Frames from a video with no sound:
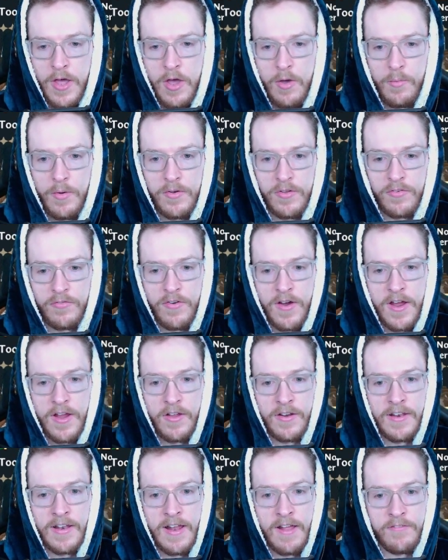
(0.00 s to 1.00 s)
which is very
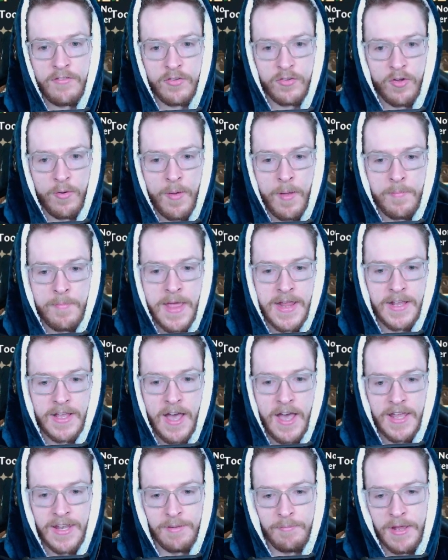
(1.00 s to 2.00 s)
good. And I've just got my main
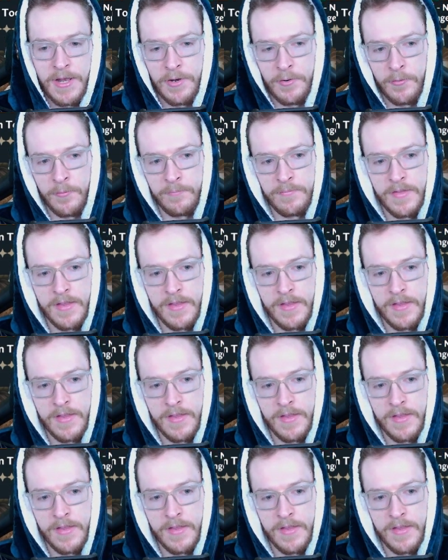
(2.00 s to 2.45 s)
guy in the middle.